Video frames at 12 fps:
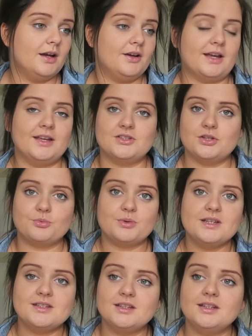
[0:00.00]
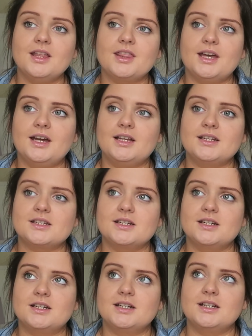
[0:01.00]
Okay, so the reason that
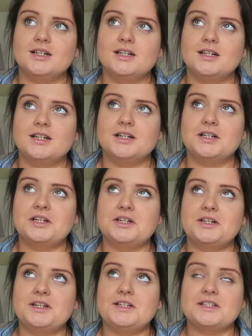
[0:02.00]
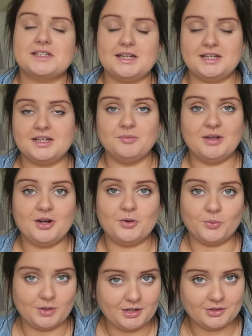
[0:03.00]
it has taken me a
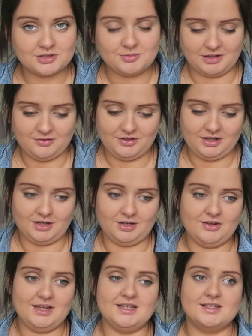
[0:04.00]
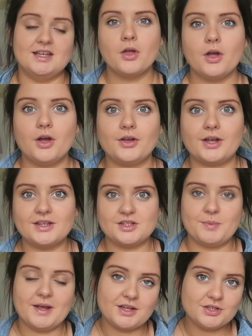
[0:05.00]
while to make a video is, okay, so
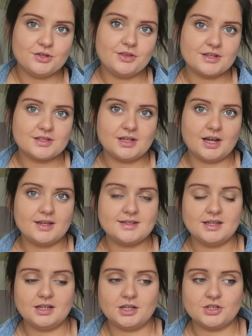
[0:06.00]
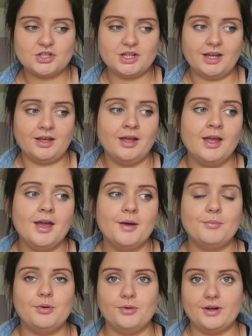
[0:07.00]
back in 2018, last year,
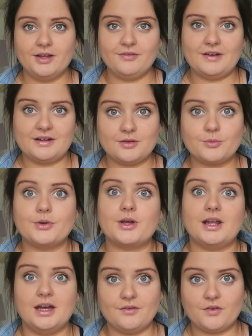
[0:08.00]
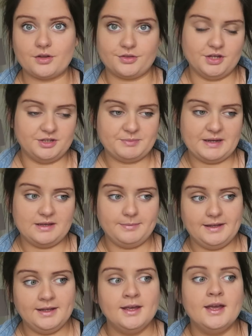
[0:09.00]
Paul and I found out we were going to have our third
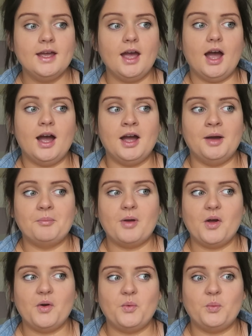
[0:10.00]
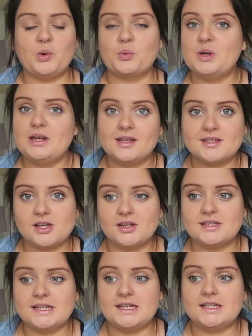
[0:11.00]
baby. We were really
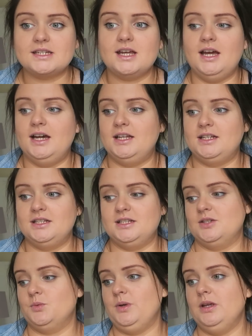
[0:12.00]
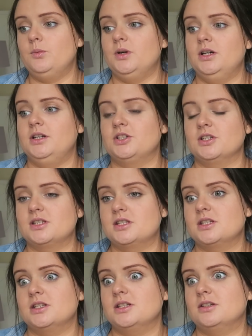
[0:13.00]
excited and we were
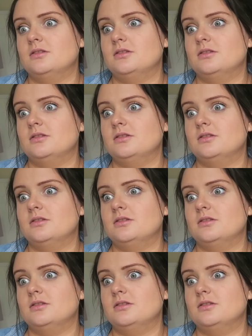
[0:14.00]
just